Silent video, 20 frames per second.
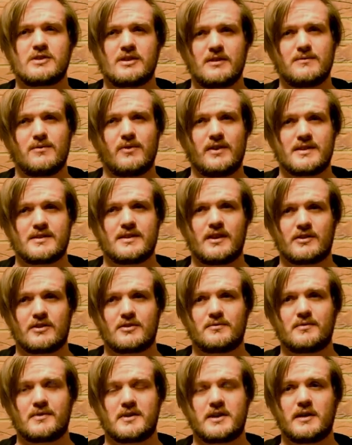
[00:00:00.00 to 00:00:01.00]
original voice
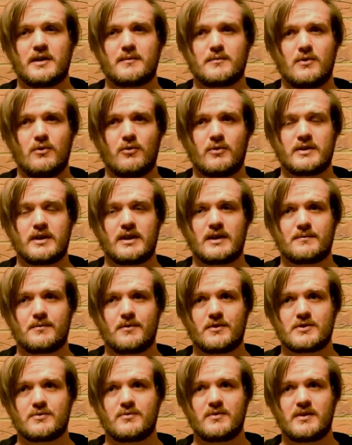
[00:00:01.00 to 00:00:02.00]
actor for Gabe Logan in
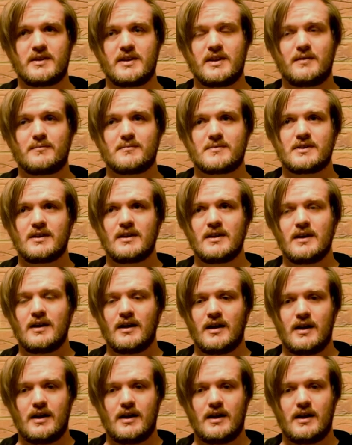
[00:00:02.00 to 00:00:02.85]
the first three games.